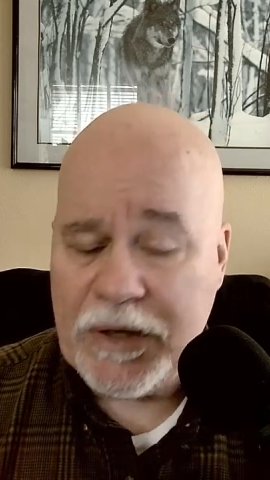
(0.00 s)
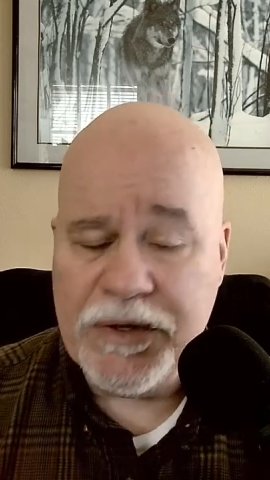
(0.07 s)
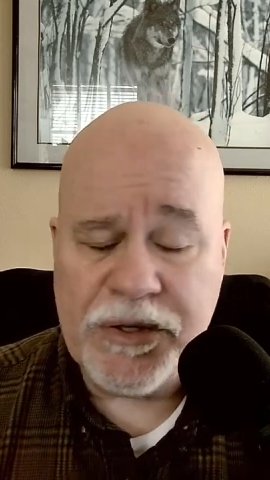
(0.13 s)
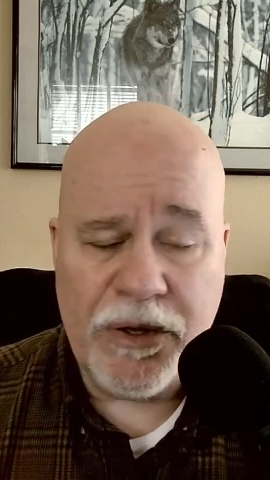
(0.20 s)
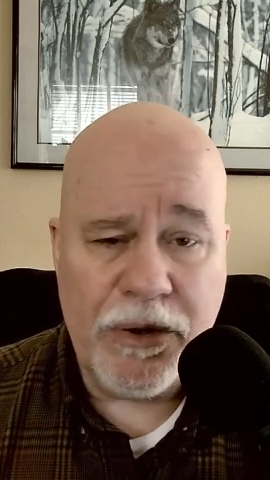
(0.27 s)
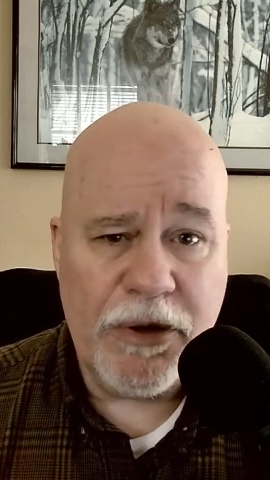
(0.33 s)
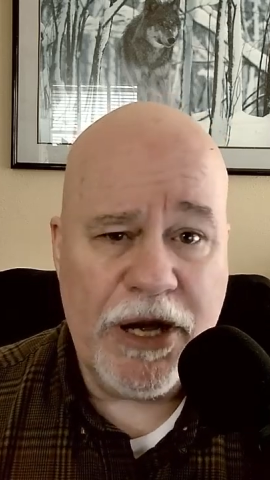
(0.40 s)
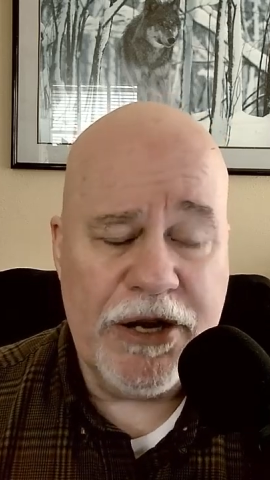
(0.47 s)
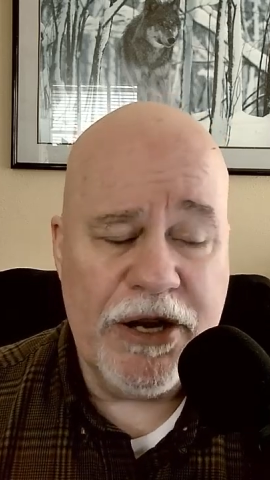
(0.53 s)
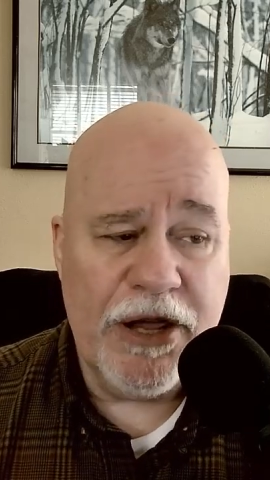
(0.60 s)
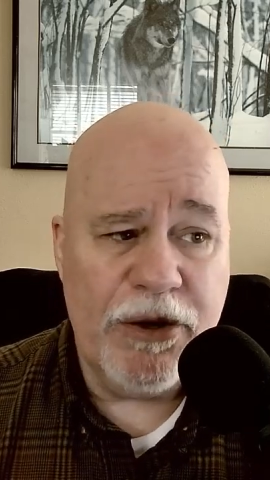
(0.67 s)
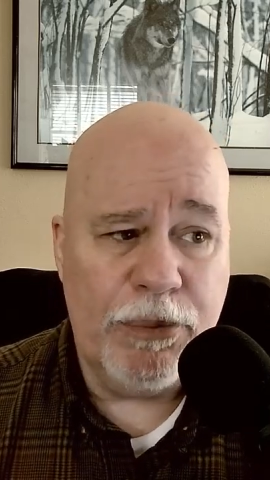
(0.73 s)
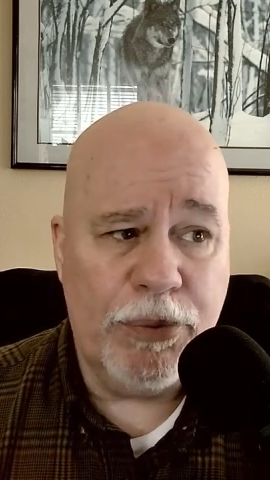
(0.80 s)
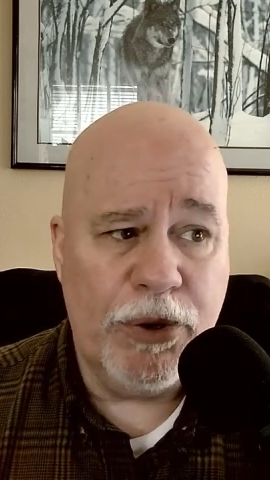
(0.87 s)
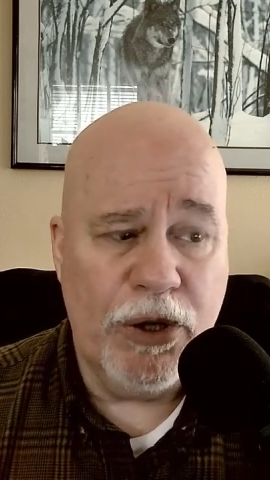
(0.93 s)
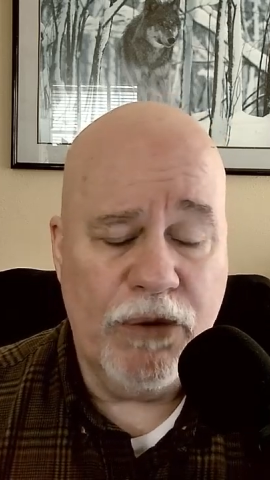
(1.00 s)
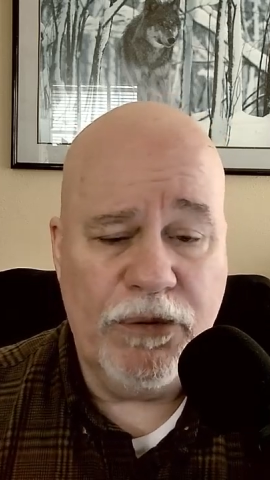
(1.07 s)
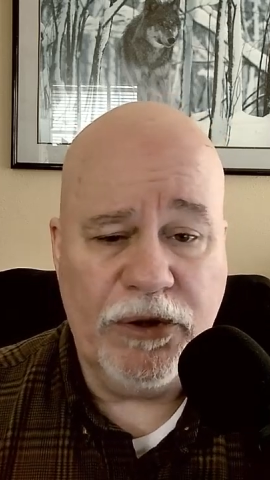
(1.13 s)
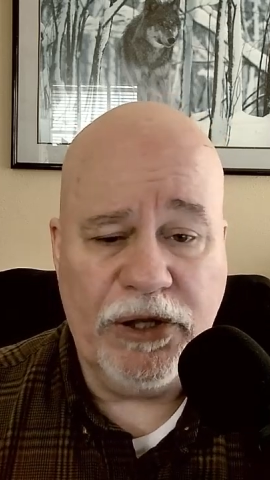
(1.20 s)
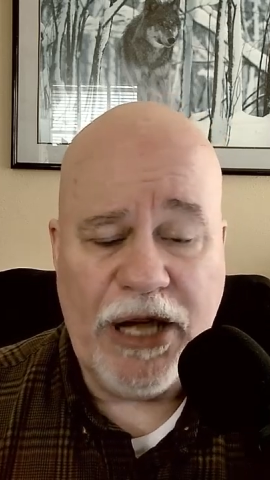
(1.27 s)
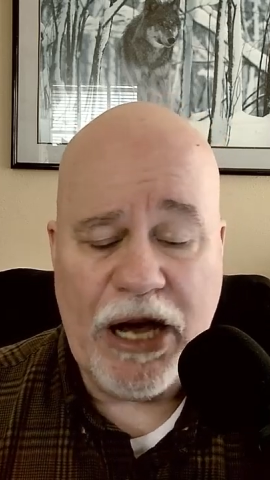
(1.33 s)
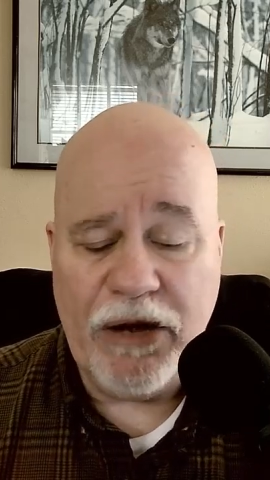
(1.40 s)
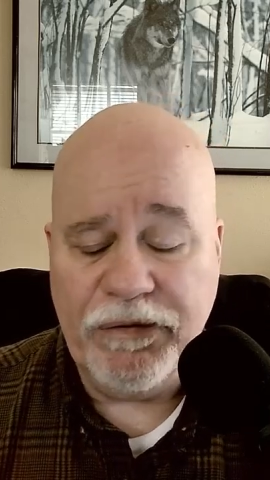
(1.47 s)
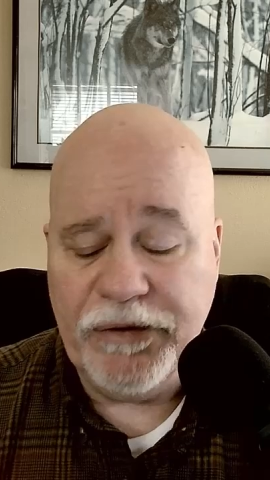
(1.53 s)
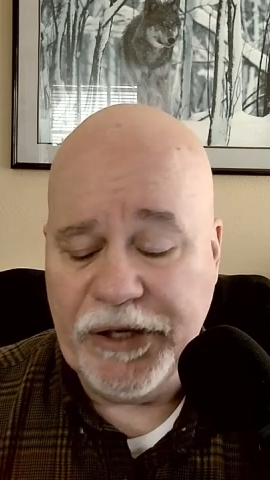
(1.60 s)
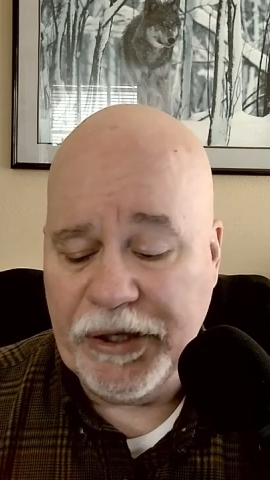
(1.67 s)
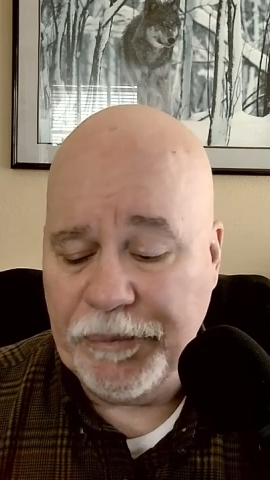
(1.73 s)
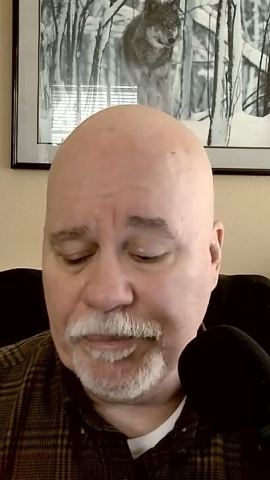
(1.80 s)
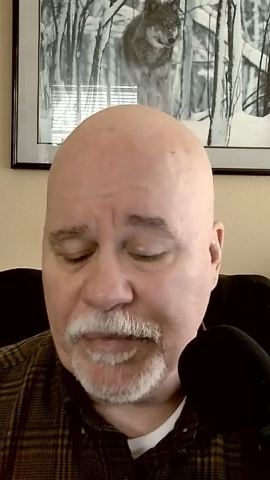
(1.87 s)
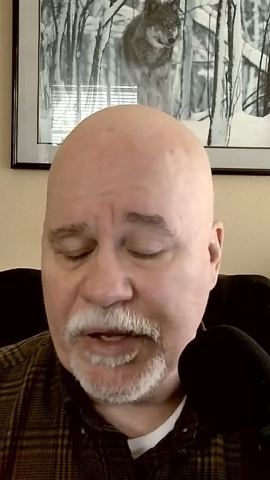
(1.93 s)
So another pro for Cloudflare.